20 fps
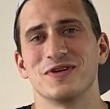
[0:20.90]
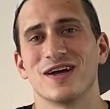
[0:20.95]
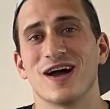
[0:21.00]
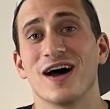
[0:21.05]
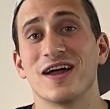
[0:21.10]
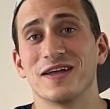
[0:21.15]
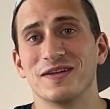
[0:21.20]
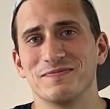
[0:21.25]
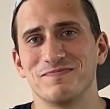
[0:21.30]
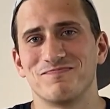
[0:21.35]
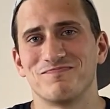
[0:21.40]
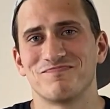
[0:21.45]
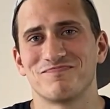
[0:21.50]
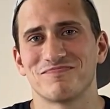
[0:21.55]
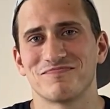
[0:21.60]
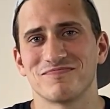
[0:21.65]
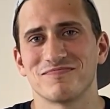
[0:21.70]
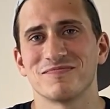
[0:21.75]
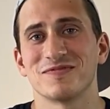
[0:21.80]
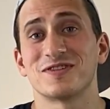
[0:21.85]
got it.
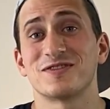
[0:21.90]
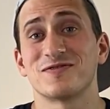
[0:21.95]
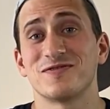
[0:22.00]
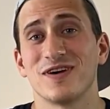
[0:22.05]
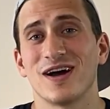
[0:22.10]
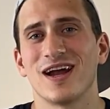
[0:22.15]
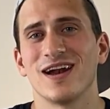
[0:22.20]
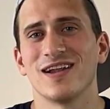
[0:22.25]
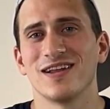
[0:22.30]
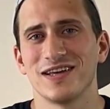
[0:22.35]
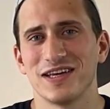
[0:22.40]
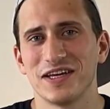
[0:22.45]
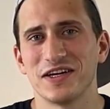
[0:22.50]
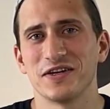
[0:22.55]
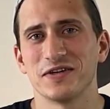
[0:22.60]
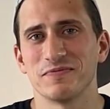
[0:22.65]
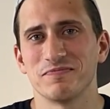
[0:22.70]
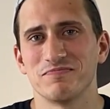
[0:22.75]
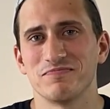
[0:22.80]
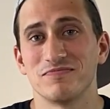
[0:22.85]
It's finally
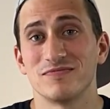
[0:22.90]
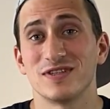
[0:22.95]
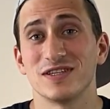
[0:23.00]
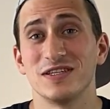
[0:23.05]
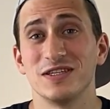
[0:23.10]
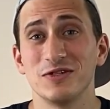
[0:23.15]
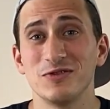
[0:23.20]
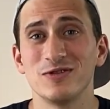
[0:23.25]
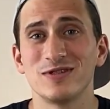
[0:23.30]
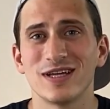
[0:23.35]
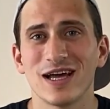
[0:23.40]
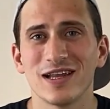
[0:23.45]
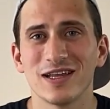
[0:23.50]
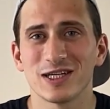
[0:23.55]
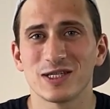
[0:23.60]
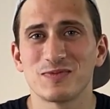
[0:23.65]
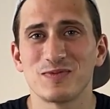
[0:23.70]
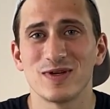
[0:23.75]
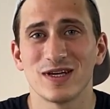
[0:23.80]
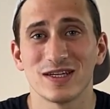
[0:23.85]
here. The new Dell
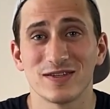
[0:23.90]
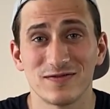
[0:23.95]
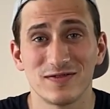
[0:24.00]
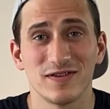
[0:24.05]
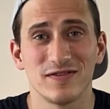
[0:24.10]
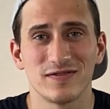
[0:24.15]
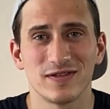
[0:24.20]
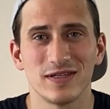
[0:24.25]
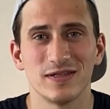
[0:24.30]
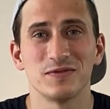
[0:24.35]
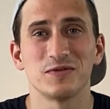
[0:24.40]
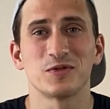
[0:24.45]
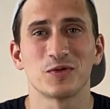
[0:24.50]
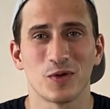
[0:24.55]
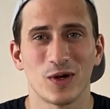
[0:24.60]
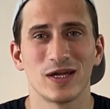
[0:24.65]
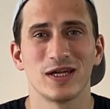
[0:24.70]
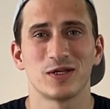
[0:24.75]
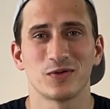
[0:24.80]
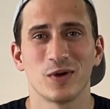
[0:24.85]
XPS 15
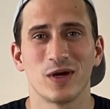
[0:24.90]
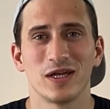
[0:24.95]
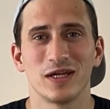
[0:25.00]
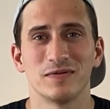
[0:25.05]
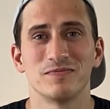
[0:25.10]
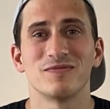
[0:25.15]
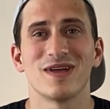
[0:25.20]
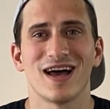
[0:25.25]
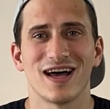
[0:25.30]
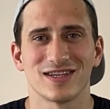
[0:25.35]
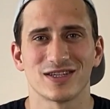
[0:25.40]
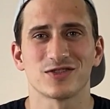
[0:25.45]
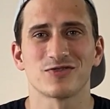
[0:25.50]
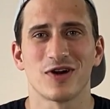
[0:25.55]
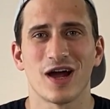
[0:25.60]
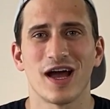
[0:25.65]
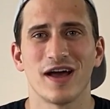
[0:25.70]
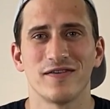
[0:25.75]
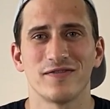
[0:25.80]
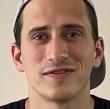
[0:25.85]
2020 has
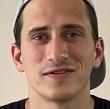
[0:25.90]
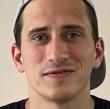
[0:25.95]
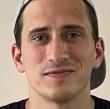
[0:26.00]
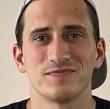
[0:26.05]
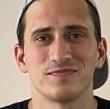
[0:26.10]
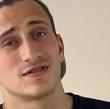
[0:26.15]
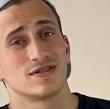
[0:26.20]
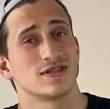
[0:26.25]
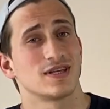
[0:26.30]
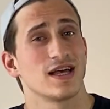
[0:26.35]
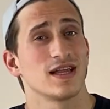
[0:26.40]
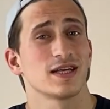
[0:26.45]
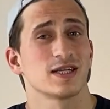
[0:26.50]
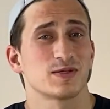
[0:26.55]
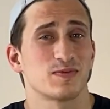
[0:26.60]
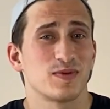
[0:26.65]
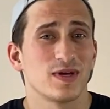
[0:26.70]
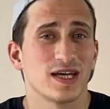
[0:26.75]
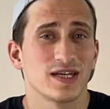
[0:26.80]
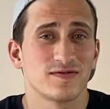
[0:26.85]
arrived. The Dell
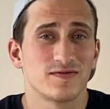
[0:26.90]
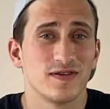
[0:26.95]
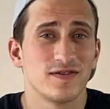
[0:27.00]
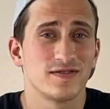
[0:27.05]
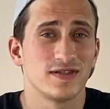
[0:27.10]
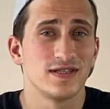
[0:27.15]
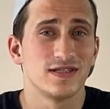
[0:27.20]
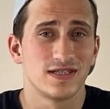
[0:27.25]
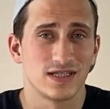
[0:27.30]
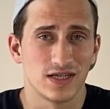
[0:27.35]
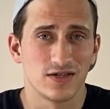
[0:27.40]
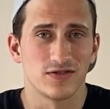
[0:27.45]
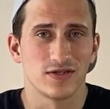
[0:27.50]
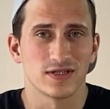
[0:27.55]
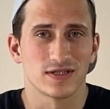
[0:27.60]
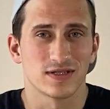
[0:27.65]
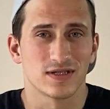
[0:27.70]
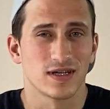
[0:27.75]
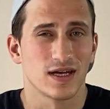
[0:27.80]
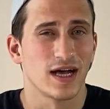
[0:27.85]
XPS 15
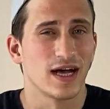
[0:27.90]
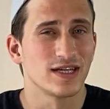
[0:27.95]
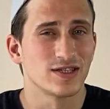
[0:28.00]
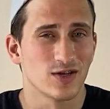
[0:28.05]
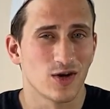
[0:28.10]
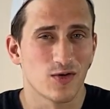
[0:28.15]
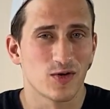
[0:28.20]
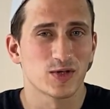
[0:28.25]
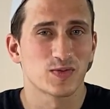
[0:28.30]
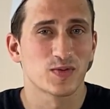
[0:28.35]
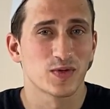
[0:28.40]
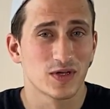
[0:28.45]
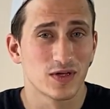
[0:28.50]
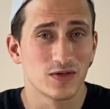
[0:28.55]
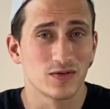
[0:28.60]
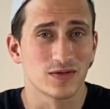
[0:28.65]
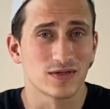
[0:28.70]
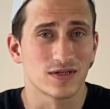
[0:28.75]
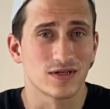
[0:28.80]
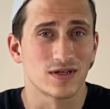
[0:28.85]
series has always
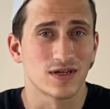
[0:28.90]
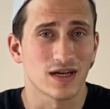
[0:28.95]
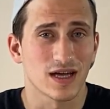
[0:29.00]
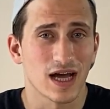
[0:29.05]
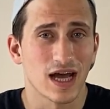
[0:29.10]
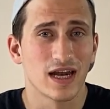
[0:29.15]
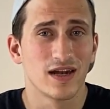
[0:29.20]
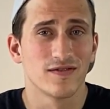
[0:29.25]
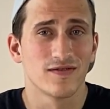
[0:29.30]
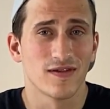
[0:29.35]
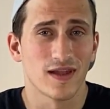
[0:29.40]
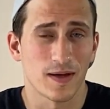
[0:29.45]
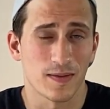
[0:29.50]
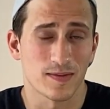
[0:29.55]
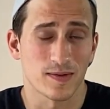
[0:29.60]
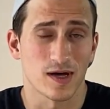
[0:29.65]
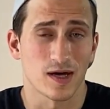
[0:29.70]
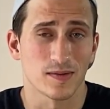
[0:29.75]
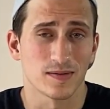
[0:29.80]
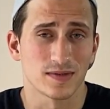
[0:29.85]
produced the kind of
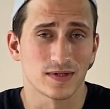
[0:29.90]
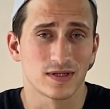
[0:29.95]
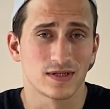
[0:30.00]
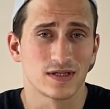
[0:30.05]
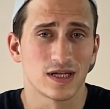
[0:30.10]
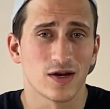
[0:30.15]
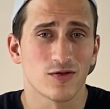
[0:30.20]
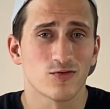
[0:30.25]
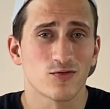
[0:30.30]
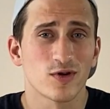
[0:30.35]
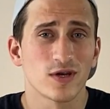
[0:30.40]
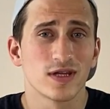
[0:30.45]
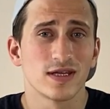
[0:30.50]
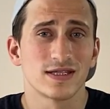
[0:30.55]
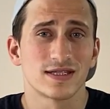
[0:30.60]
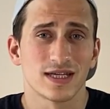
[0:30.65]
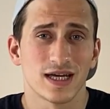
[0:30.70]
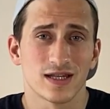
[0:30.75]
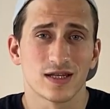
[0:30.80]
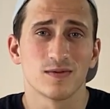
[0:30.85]
laptops that really
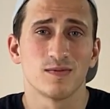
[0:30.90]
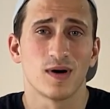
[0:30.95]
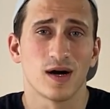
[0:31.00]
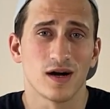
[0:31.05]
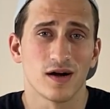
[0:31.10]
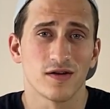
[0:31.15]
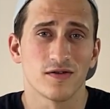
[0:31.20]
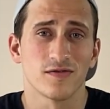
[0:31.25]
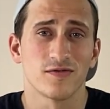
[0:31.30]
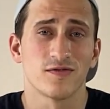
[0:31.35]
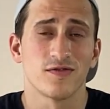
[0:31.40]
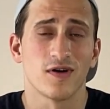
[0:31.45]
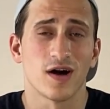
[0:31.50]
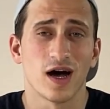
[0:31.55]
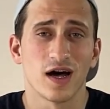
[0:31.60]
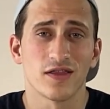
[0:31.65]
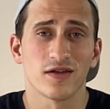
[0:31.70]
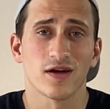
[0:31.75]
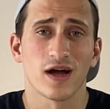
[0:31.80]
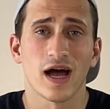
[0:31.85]
set the bar for
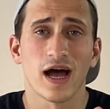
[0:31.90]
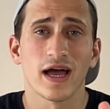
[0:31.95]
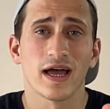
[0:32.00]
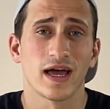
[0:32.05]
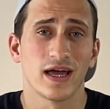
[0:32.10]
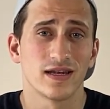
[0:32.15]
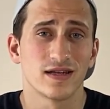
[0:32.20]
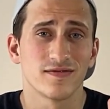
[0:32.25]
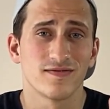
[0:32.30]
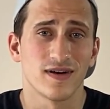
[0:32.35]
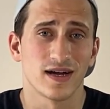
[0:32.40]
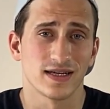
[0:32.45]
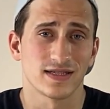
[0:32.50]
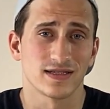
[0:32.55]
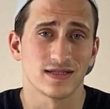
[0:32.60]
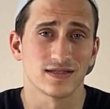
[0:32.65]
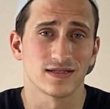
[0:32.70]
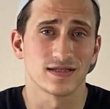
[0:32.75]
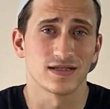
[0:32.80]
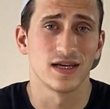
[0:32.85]
other high-end
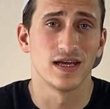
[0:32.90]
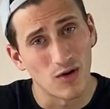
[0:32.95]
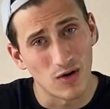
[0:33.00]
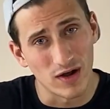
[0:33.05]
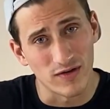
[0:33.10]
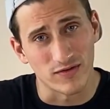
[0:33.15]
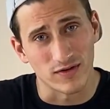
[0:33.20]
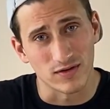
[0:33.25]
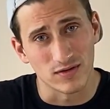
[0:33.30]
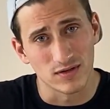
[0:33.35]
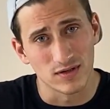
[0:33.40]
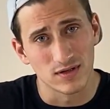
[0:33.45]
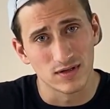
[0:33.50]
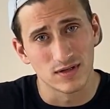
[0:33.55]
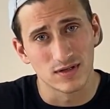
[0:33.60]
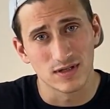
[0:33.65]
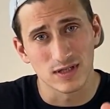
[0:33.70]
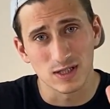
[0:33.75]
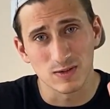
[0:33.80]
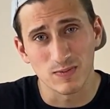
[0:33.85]
devices. However,
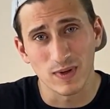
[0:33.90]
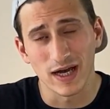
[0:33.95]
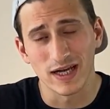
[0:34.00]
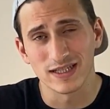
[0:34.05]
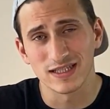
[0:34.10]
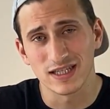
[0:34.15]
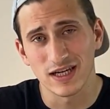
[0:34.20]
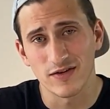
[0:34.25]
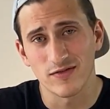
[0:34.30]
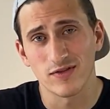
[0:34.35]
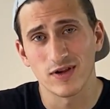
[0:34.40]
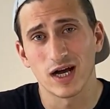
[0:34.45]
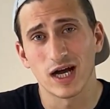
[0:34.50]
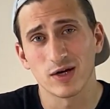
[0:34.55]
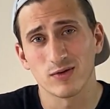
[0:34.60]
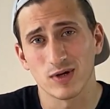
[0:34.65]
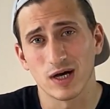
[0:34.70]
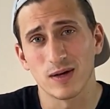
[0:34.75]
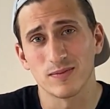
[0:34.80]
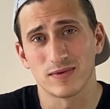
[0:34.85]
despite several
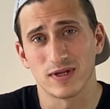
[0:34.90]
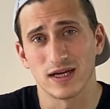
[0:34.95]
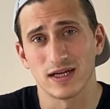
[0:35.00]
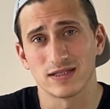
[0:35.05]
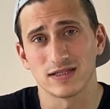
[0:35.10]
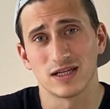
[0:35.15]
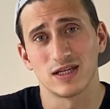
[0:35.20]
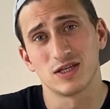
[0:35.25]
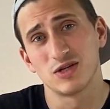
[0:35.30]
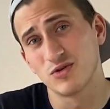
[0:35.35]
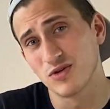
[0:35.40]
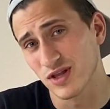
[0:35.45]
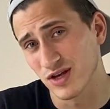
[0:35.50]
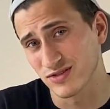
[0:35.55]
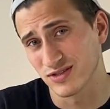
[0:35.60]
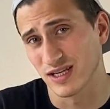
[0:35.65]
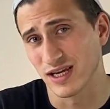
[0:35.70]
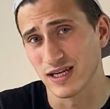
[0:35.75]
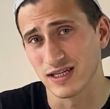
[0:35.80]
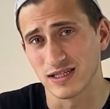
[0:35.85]
hardware updates in
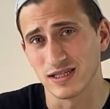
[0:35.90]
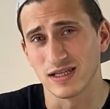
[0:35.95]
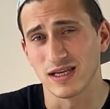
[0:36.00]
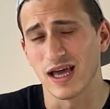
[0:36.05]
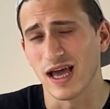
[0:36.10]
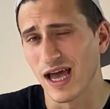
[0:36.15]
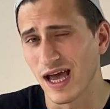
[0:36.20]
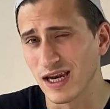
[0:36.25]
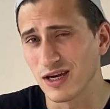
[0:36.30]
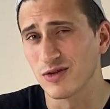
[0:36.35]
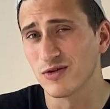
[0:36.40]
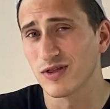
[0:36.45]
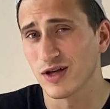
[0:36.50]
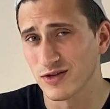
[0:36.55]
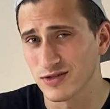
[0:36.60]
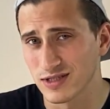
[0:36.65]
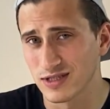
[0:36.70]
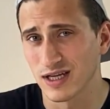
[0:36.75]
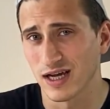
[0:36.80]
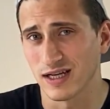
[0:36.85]
2018 and
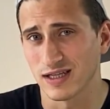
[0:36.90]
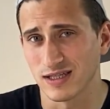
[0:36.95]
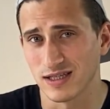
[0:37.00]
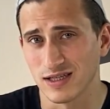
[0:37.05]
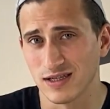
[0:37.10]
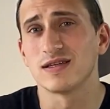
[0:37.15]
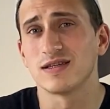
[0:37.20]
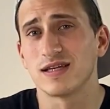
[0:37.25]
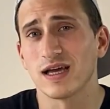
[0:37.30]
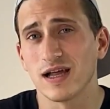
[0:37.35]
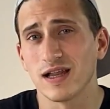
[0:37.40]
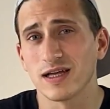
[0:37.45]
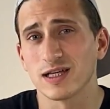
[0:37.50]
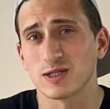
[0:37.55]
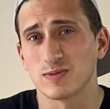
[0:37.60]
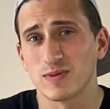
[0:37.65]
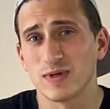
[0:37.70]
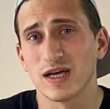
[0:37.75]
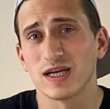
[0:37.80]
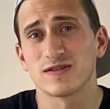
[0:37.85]
2019, the Dell
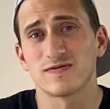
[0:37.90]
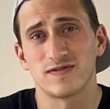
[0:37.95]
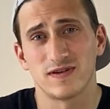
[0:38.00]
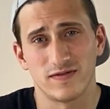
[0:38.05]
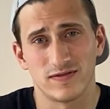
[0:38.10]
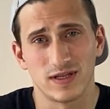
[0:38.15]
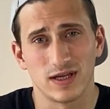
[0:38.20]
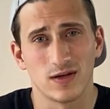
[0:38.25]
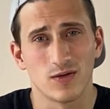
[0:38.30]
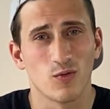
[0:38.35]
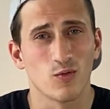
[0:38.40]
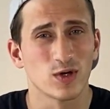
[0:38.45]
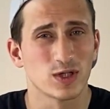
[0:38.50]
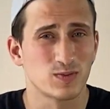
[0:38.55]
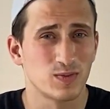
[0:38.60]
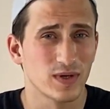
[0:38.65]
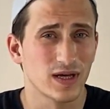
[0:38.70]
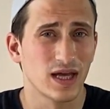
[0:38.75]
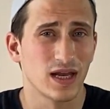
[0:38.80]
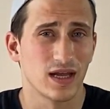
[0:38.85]
XPS 15 was
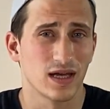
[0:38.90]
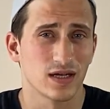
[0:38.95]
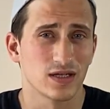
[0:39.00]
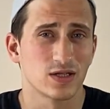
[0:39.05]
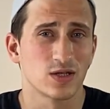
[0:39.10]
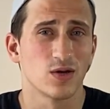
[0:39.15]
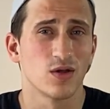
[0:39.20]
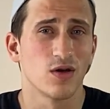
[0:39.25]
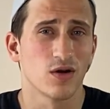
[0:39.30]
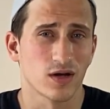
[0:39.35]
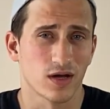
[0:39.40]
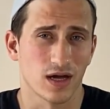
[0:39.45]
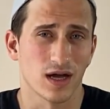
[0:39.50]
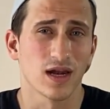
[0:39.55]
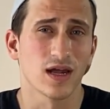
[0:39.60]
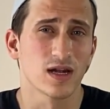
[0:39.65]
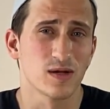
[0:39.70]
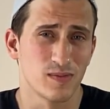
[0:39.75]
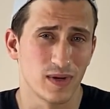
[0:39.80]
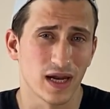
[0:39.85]
beginning to look a
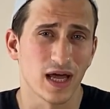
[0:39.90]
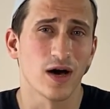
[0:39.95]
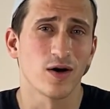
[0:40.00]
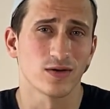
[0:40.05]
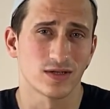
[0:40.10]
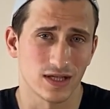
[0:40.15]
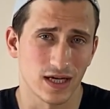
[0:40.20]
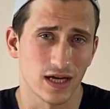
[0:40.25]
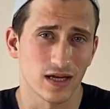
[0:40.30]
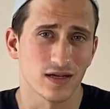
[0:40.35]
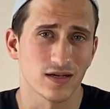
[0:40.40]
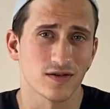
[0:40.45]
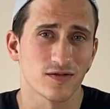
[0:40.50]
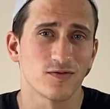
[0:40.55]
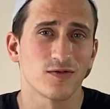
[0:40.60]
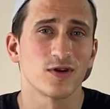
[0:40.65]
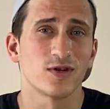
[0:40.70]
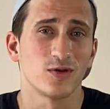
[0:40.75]
little bit outdated for